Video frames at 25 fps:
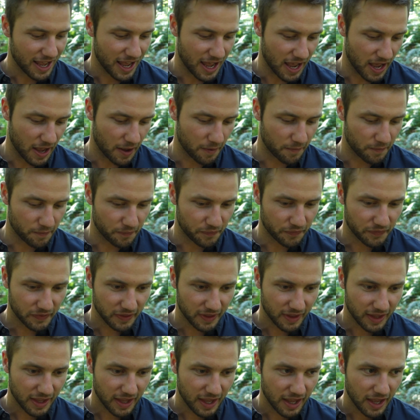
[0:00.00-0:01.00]
And
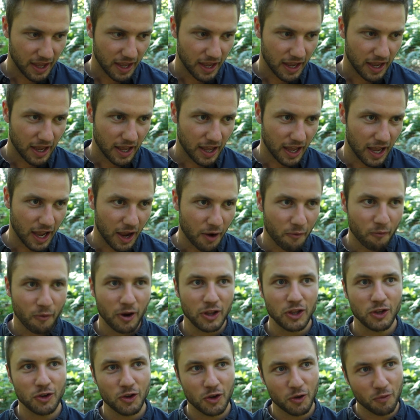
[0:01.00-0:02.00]

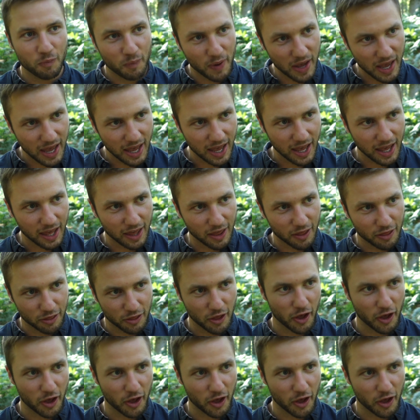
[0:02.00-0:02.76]
when you compare